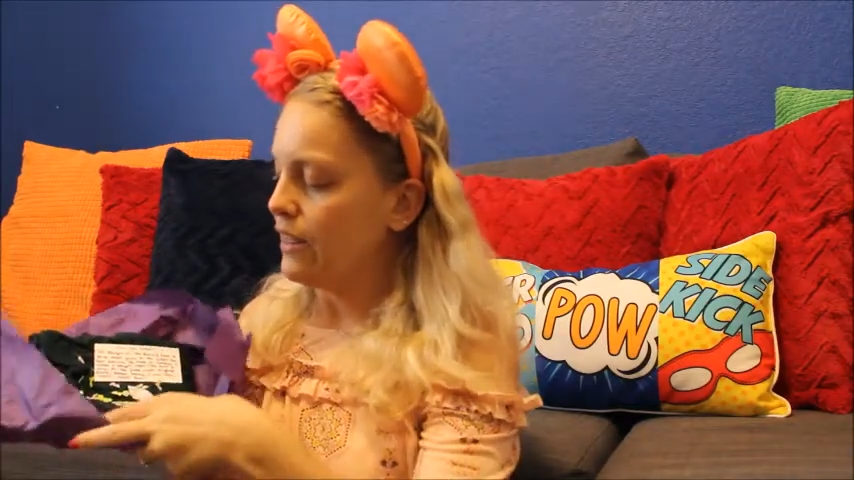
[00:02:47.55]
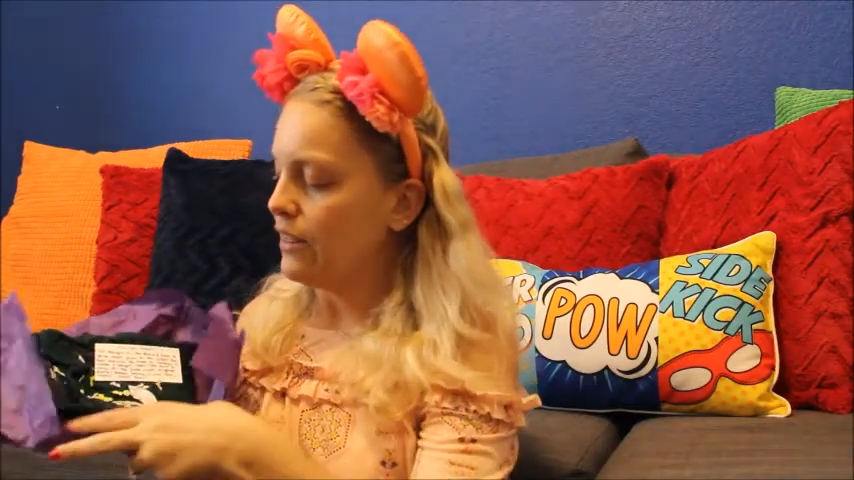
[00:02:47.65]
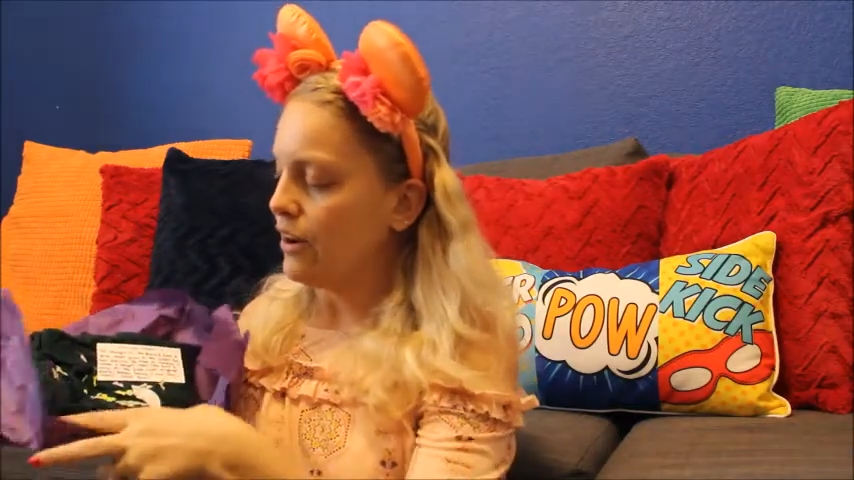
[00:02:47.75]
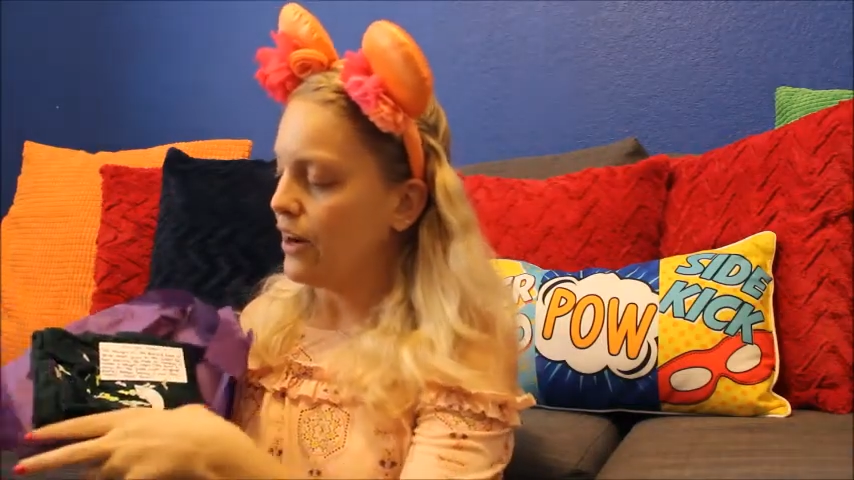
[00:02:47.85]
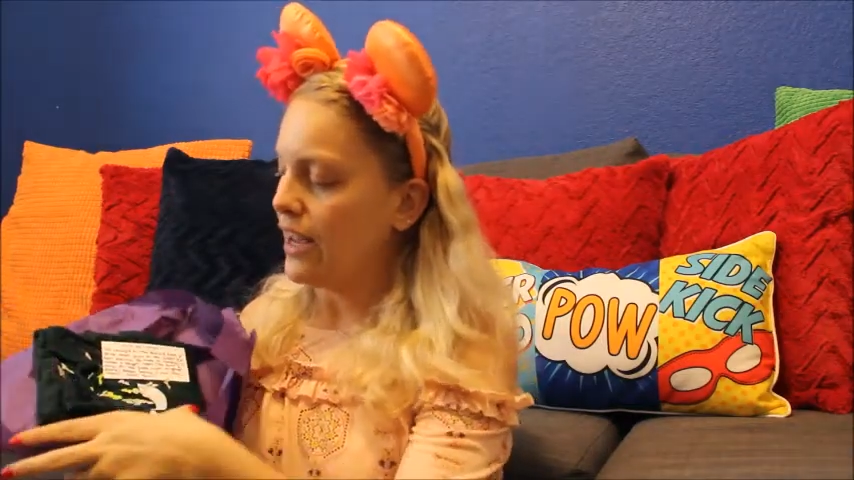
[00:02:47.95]

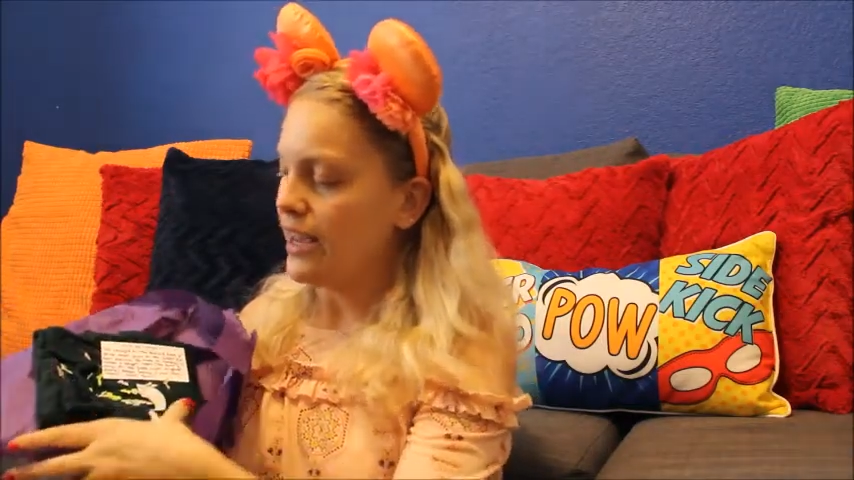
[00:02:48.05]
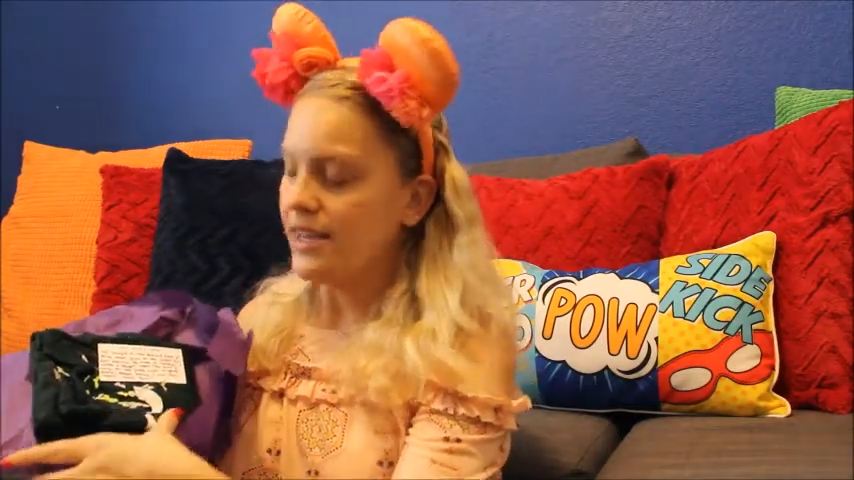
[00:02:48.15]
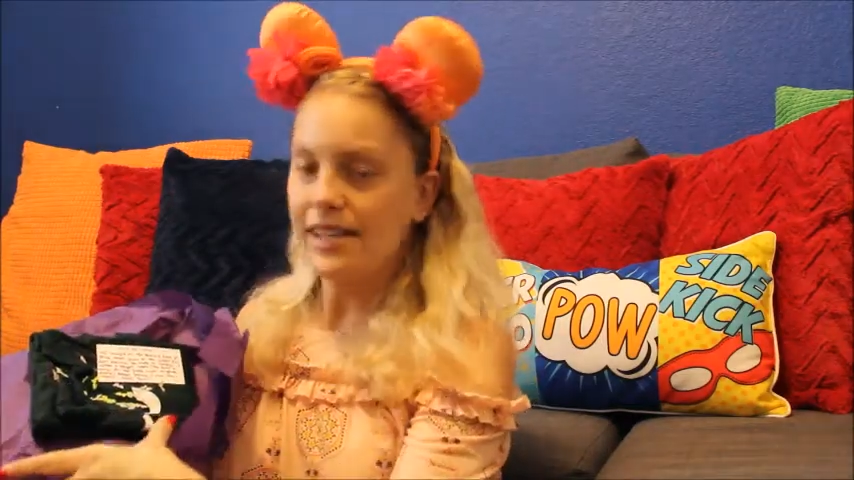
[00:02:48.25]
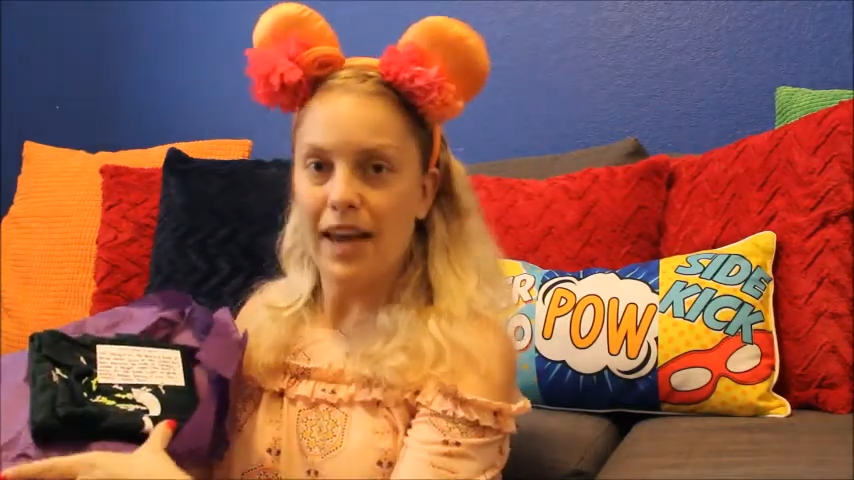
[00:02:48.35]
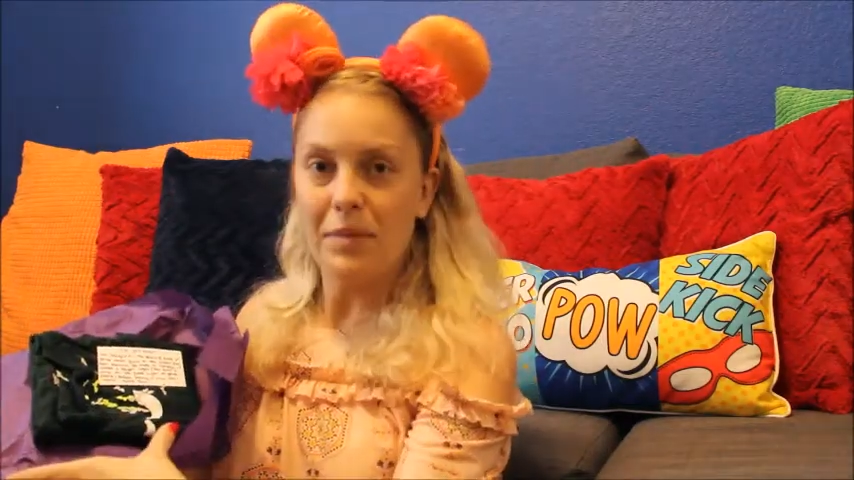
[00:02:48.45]
there
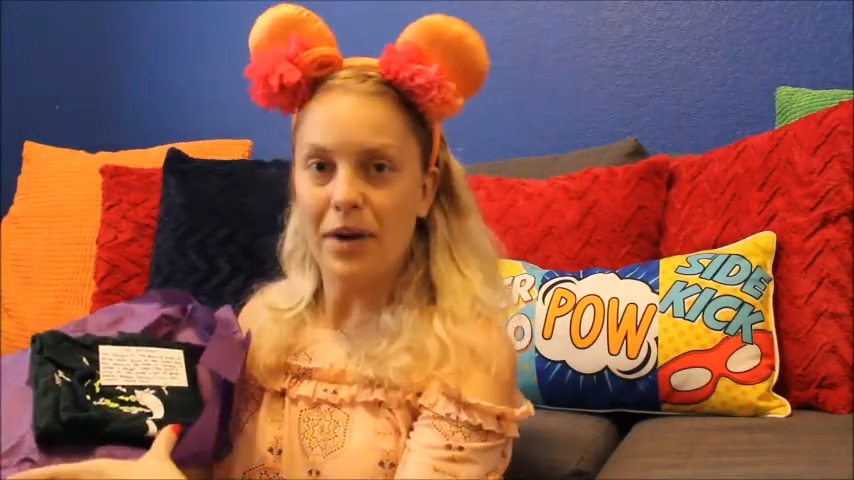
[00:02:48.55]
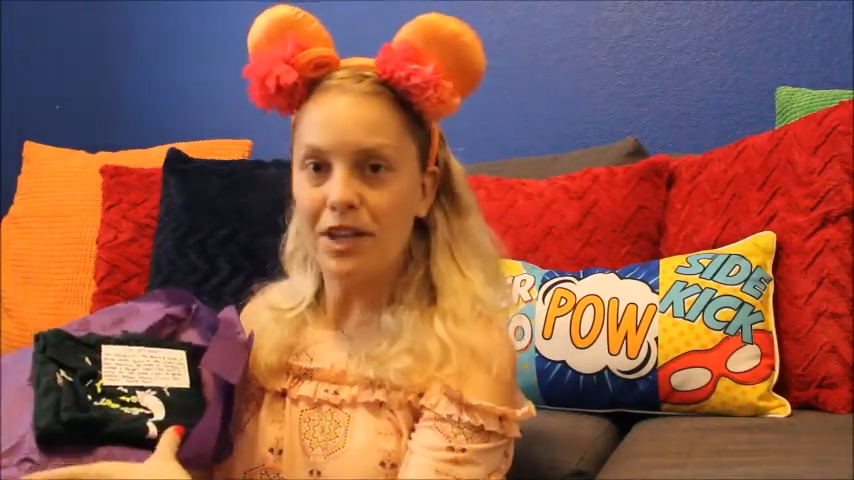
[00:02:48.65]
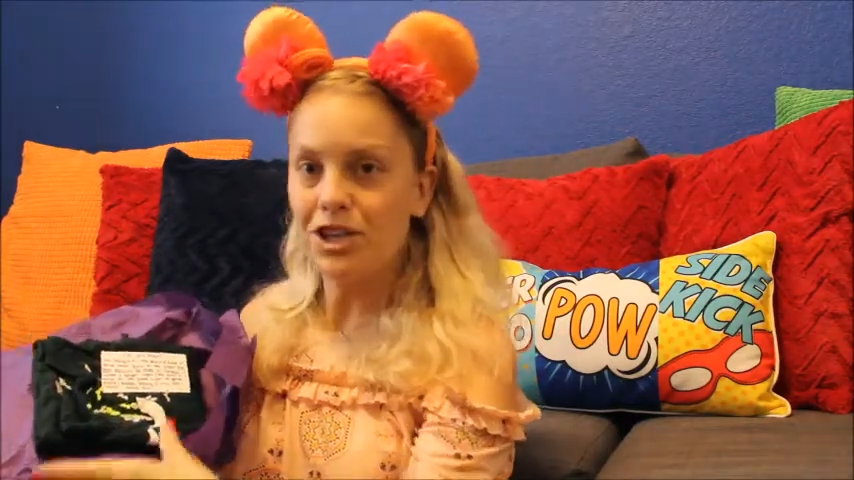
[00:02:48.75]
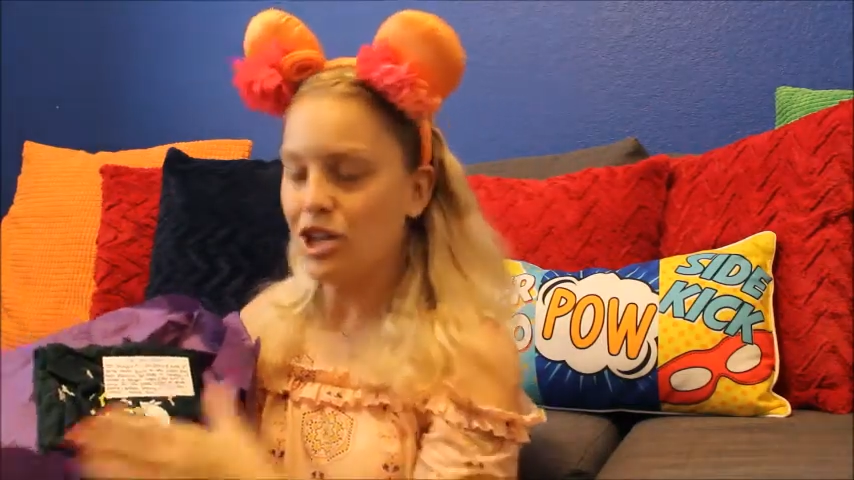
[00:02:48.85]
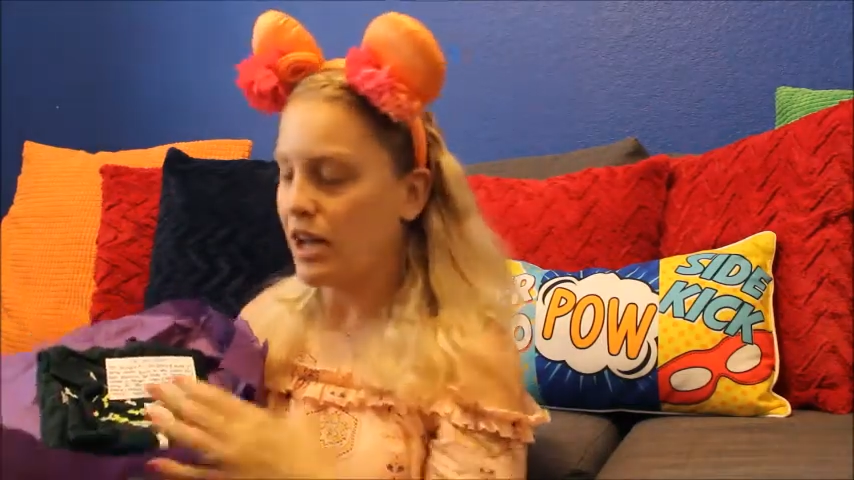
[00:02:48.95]
is a bunch